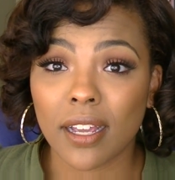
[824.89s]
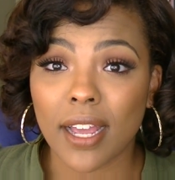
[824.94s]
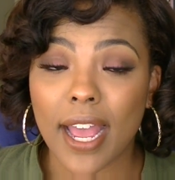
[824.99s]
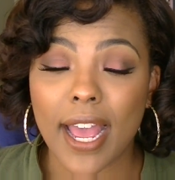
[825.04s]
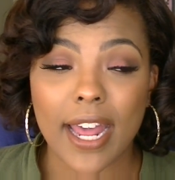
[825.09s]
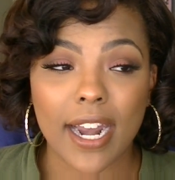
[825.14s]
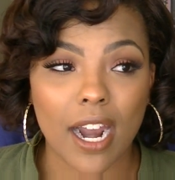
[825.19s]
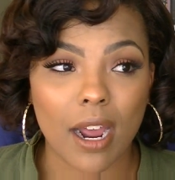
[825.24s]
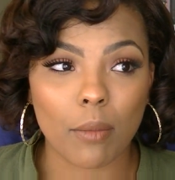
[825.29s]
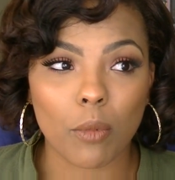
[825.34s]

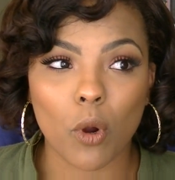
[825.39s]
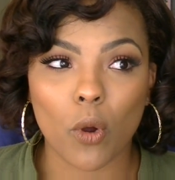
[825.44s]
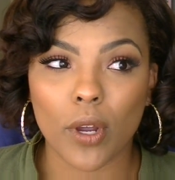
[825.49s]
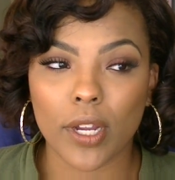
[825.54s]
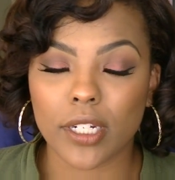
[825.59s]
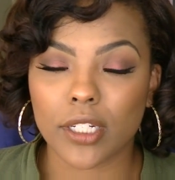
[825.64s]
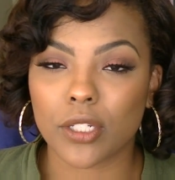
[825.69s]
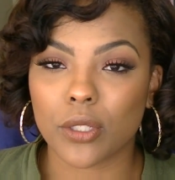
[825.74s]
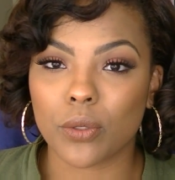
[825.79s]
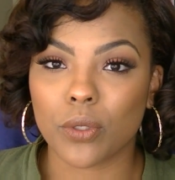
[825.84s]
and I'm
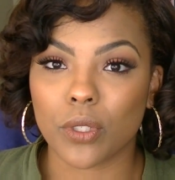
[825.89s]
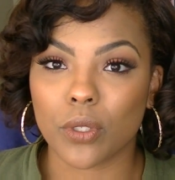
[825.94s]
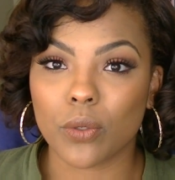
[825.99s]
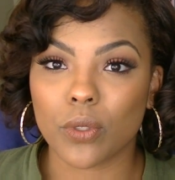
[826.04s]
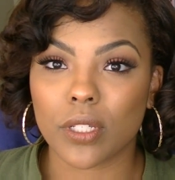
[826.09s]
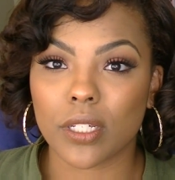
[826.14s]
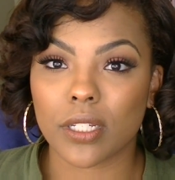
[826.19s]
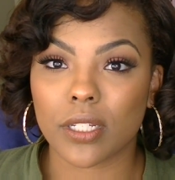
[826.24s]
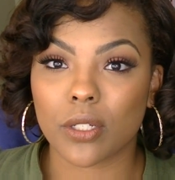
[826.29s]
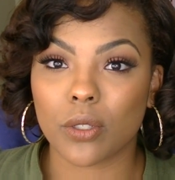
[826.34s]
going to
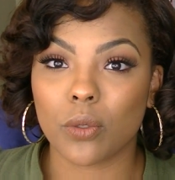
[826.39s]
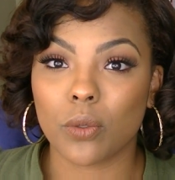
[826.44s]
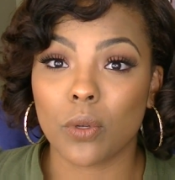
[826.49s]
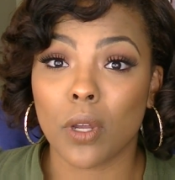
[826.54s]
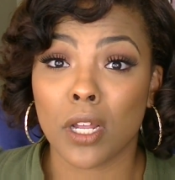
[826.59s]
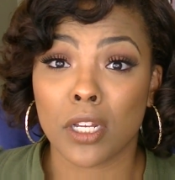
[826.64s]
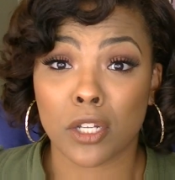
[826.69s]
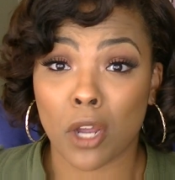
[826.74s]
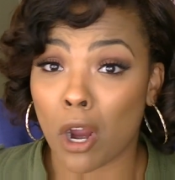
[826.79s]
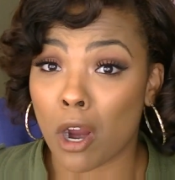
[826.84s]
use it to
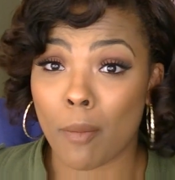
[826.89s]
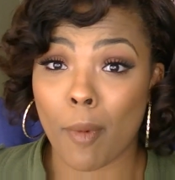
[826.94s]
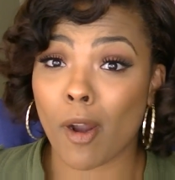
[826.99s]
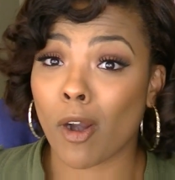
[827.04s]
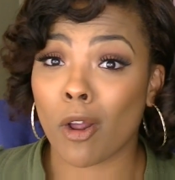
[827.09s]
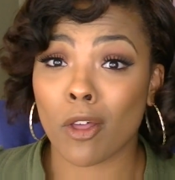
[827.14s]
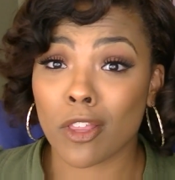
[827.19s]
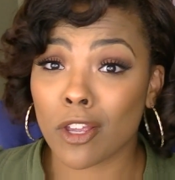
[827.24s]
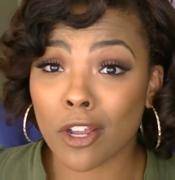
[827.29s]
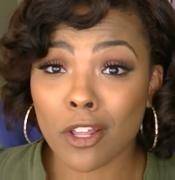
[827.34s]
talk about
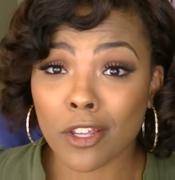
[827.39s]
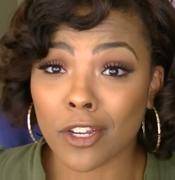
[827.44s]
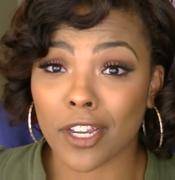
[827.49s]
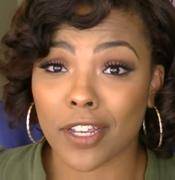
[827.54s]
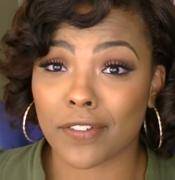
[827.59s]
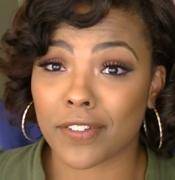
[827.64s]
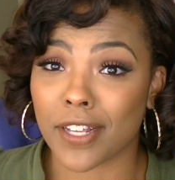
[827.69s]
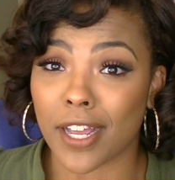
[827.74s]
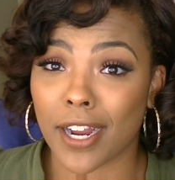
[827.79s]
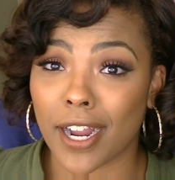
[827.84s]
all the other
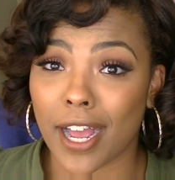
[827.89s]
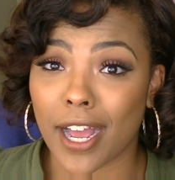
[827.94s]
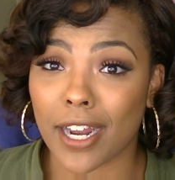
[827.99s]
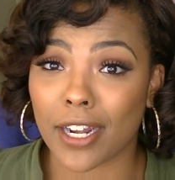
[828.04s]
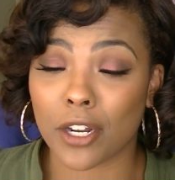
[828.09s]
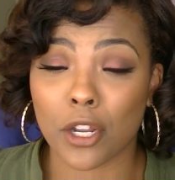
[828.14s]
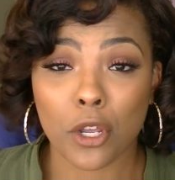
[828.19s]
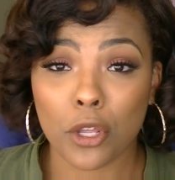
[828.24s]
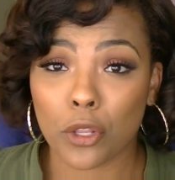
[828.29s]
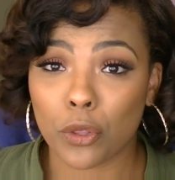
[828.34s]
gifts I
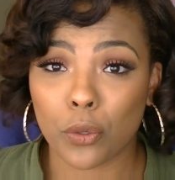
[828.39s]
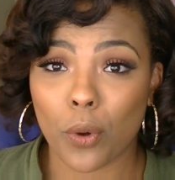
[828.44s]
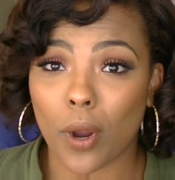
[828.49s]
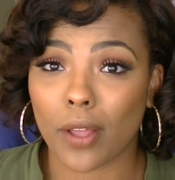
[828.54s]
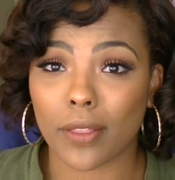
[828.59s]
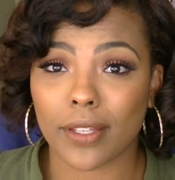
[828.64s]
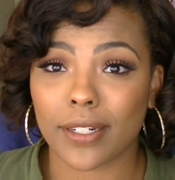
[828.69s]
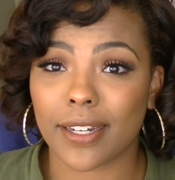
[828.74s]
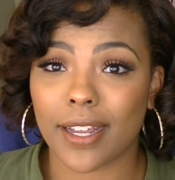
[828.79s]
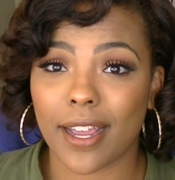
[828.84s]
got
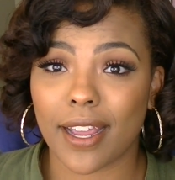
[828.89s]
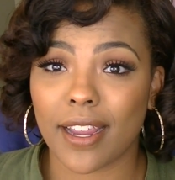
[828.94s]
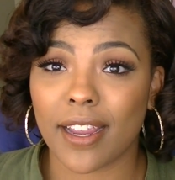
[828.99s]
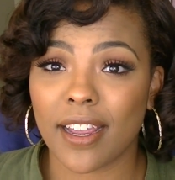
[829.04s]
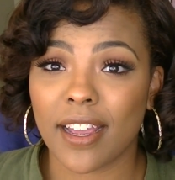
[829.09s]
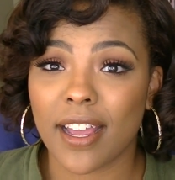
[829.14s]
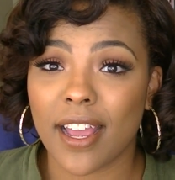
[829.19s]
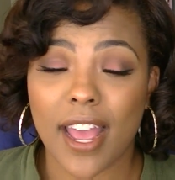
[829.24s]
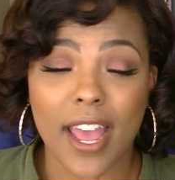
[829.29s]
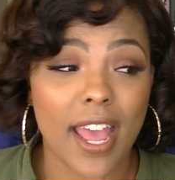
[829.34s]
throughout the day
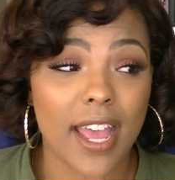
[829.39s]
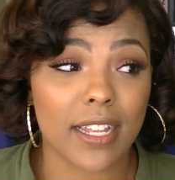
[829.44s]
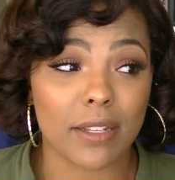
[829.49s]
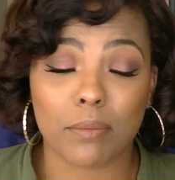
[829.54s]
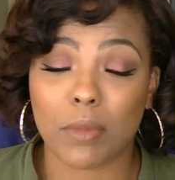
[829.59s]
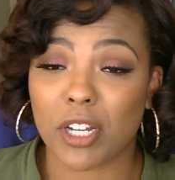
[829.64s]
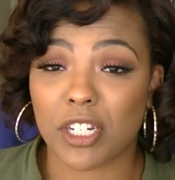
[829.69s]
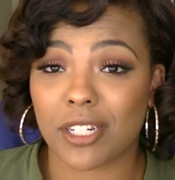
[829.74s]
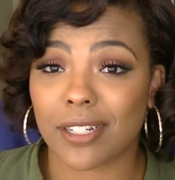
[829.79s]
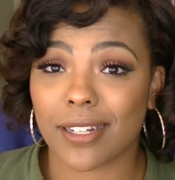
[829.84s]
as
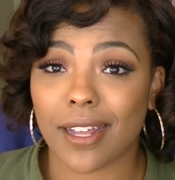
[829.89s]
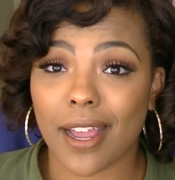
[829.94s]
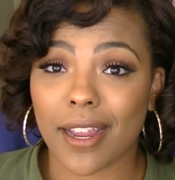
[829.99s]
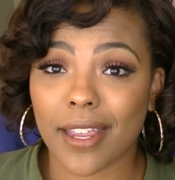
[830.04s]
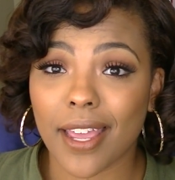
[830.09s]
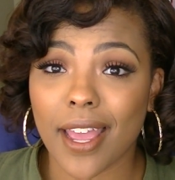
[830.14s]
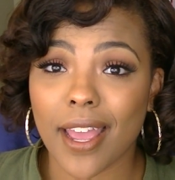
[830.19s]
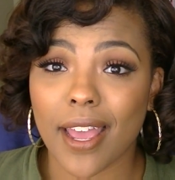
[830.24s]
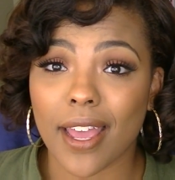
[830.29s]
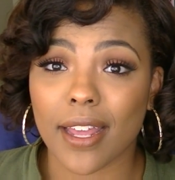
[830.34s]
much as I
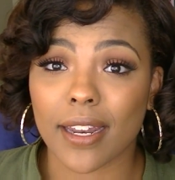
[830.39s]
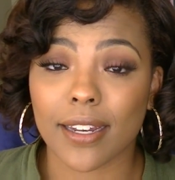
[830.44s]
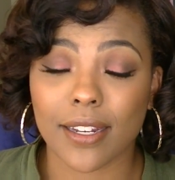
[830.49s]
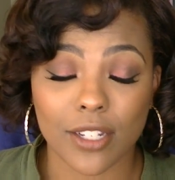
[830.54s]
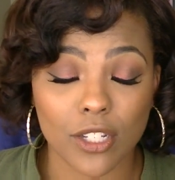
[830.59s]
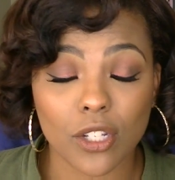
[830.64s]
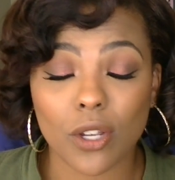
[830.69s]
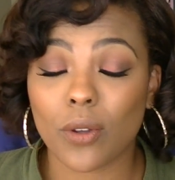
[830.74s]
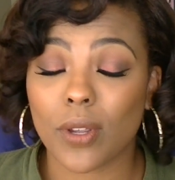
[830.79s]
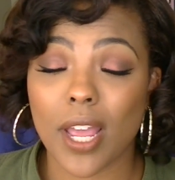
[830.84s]
can.
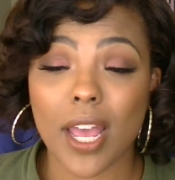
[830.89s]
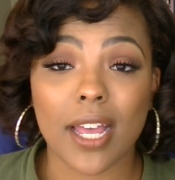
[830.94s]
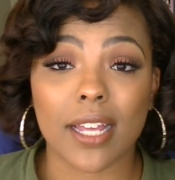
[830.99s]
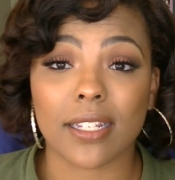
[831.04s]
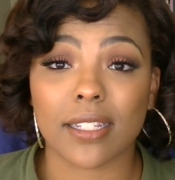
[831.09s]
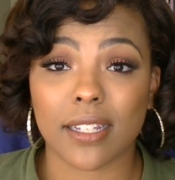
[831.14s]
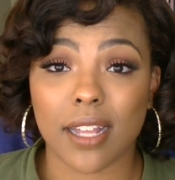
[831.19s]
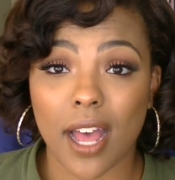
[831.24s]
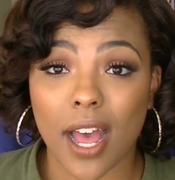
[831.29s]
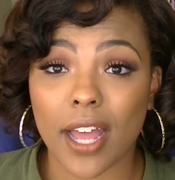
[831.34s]
So
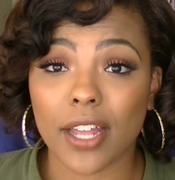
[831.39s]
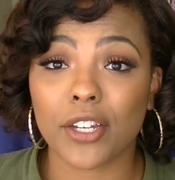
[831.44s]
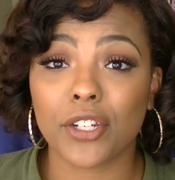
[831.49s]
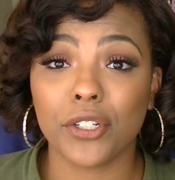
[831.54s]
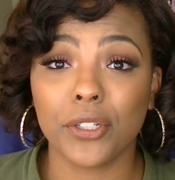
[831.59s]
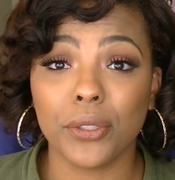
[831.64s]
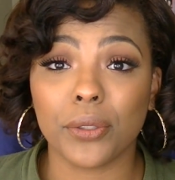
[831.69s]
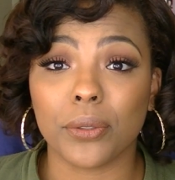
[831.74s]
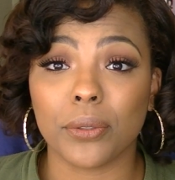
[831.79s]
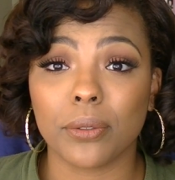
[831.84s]
yes, I
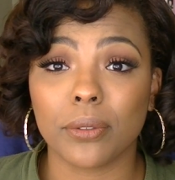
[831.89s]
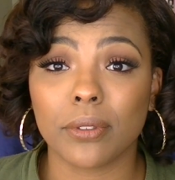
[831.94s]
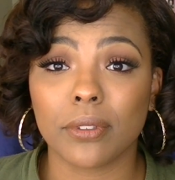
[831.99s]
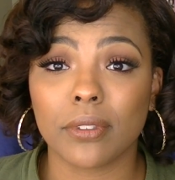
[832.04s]
do.